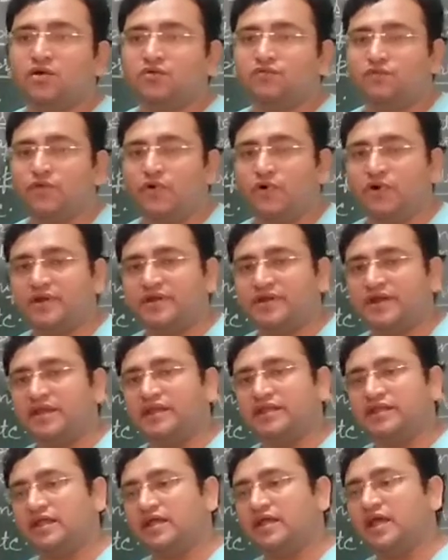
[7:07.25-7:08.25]
for
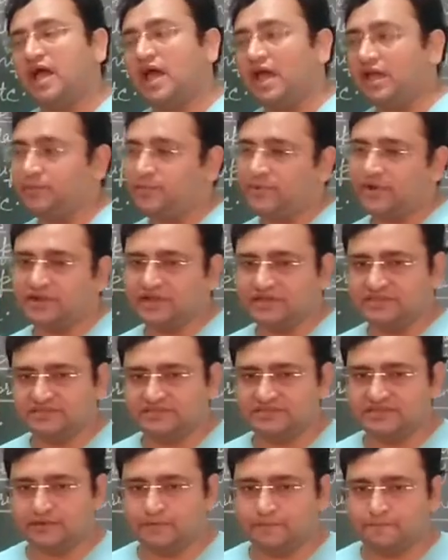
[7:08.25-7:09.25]
treating
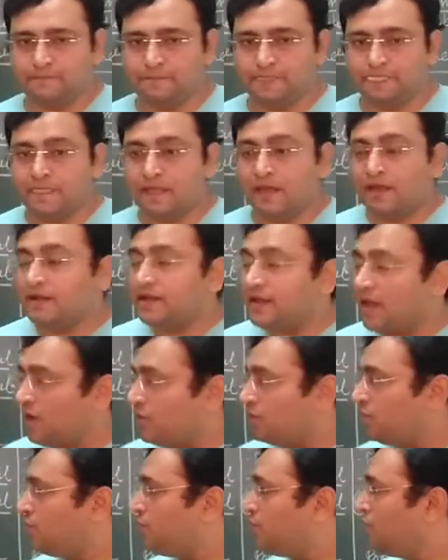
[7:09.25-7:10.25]
hypertension.
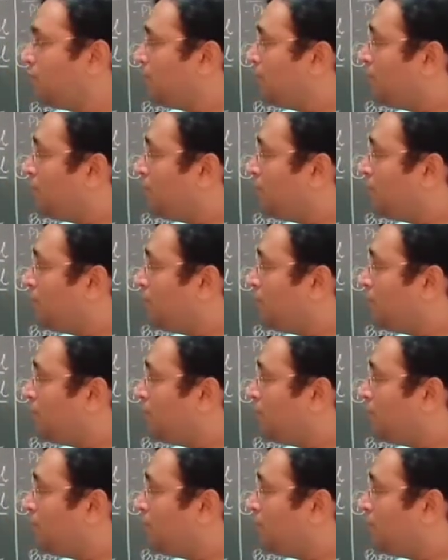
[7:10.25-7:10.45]
Now